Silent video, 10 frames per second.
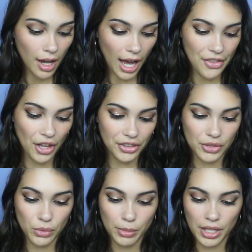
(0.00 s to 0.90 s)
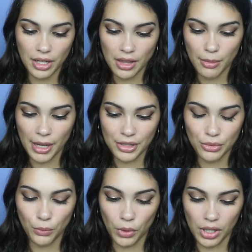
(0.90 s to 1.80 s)
I thought this would be the
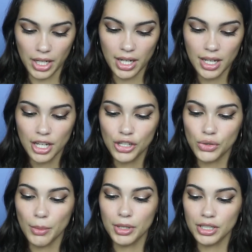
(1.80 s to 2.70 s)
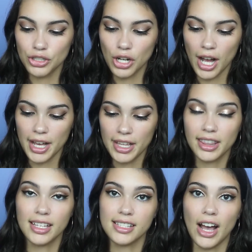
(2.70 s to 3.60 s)
best one. So I'm gonna try
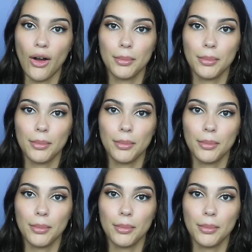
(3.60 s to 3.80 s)
this out.